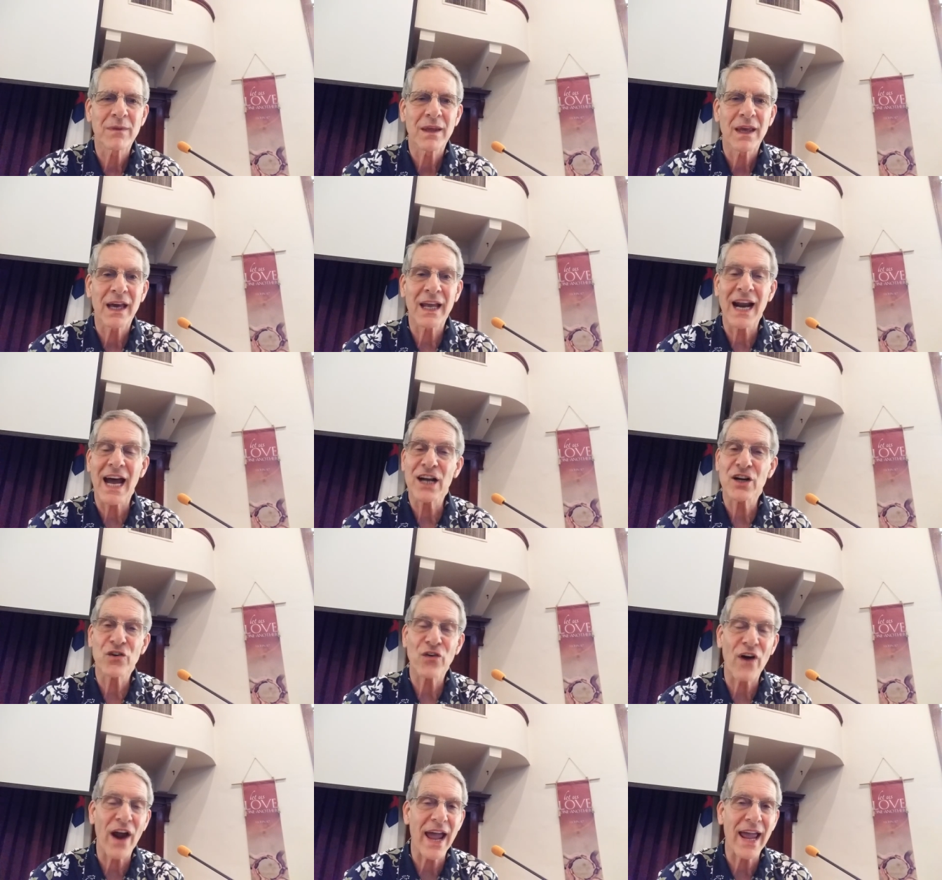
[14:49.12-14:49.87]
And I
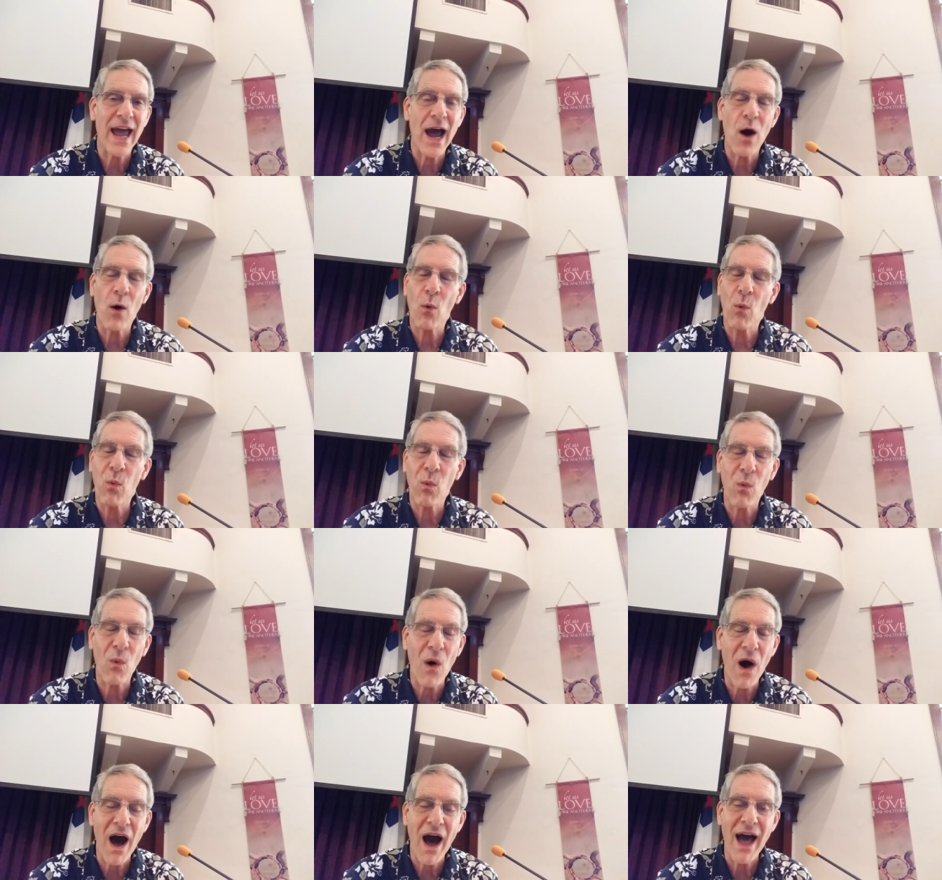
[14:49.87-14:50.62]
cry out,
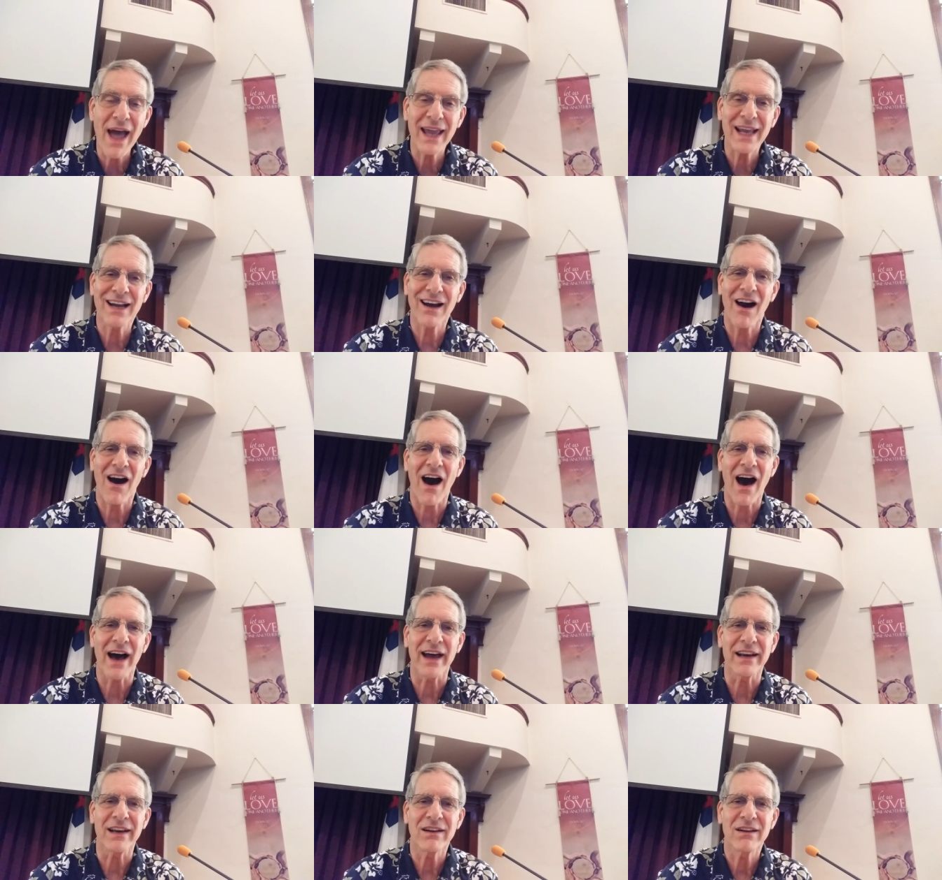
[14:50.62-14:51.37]
Why,
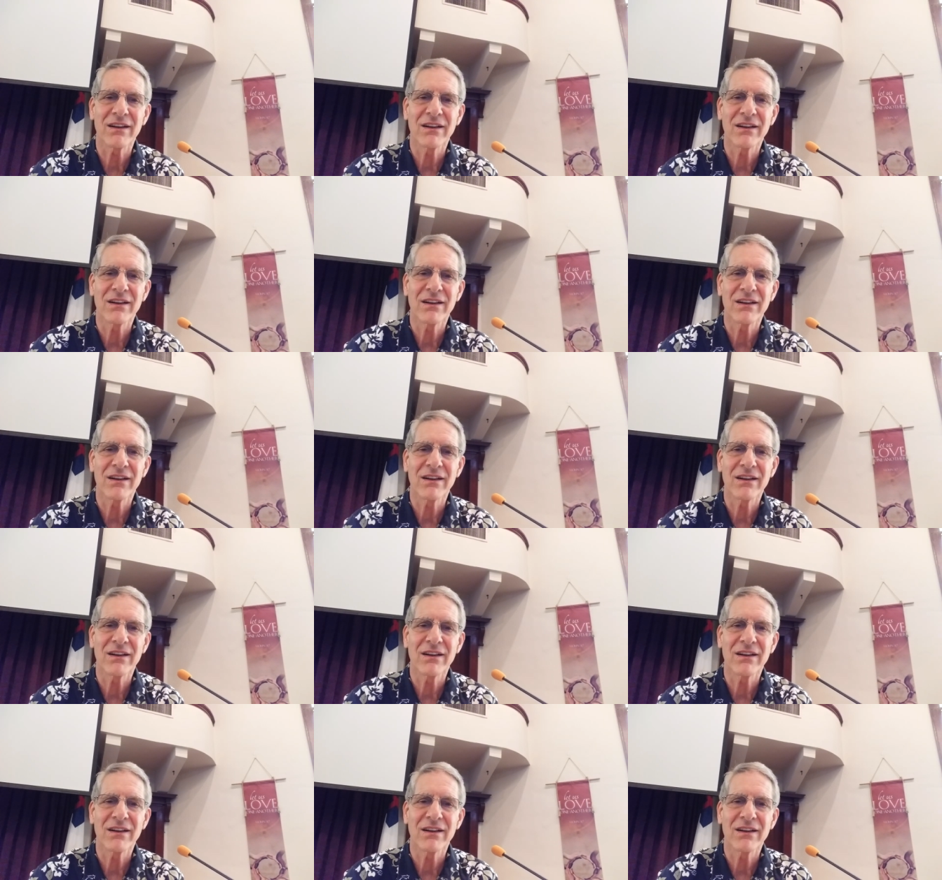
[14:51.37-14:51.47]
God?